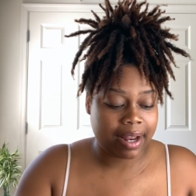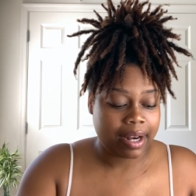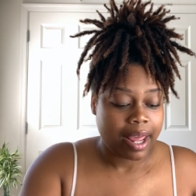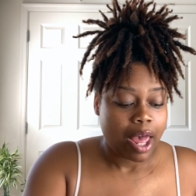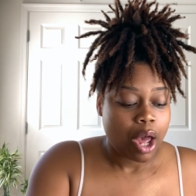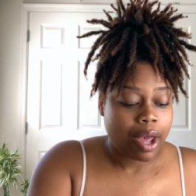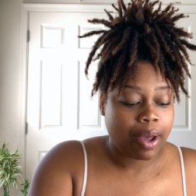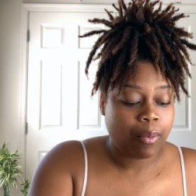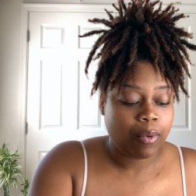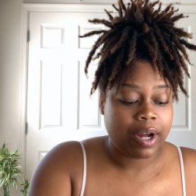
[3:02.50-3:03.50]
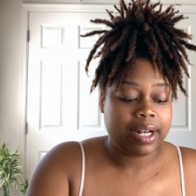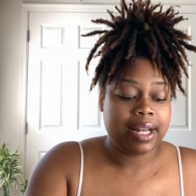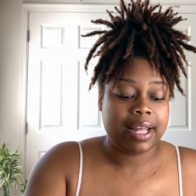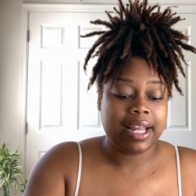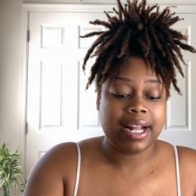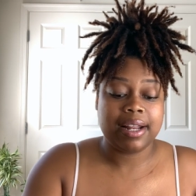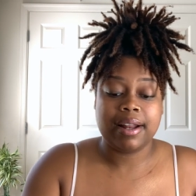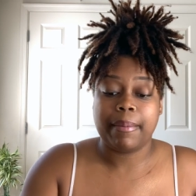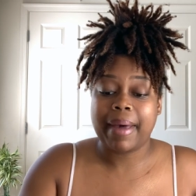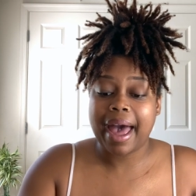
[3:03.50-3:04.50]
it. And what ended
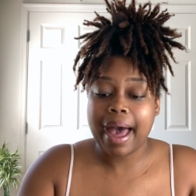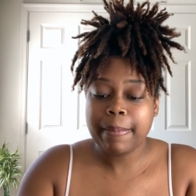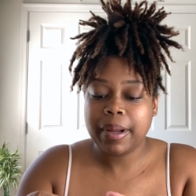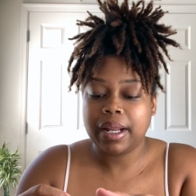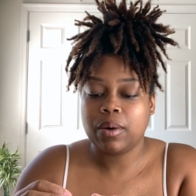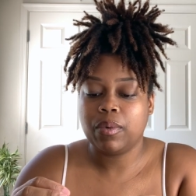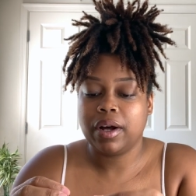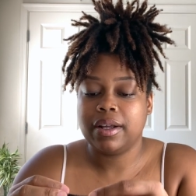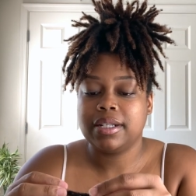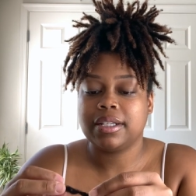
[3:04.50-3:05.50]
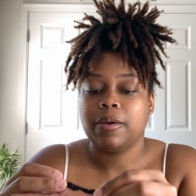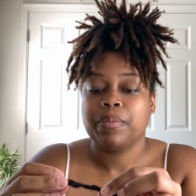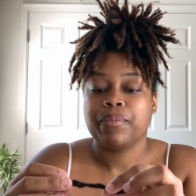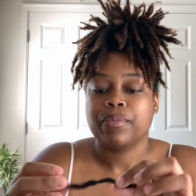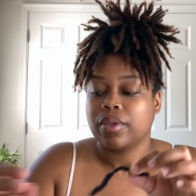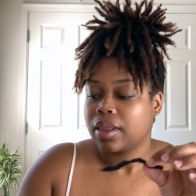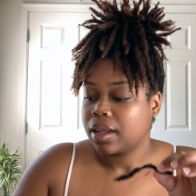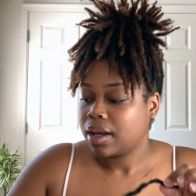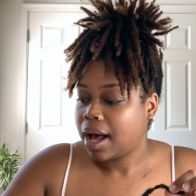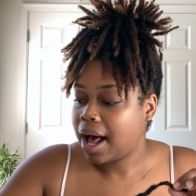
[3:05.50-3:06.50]
up happening was
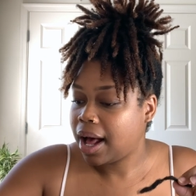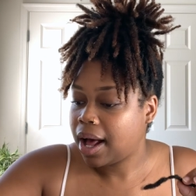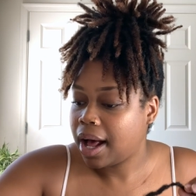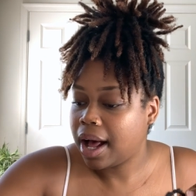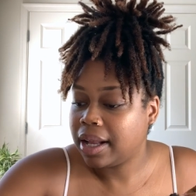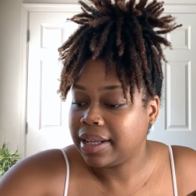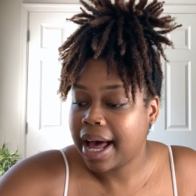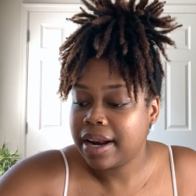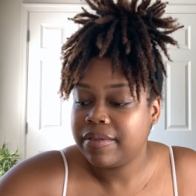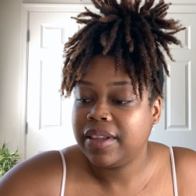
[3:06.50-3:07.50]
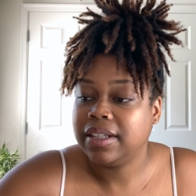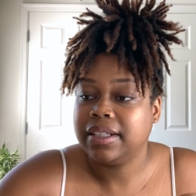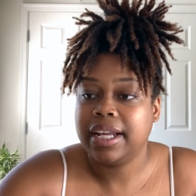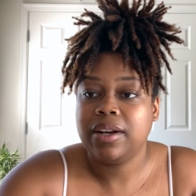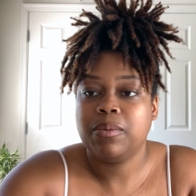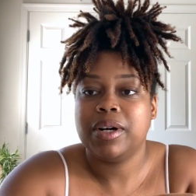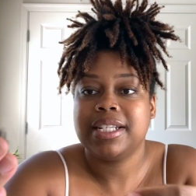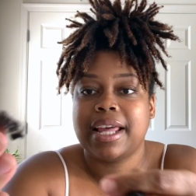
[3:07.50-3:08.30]
a lot of the lint was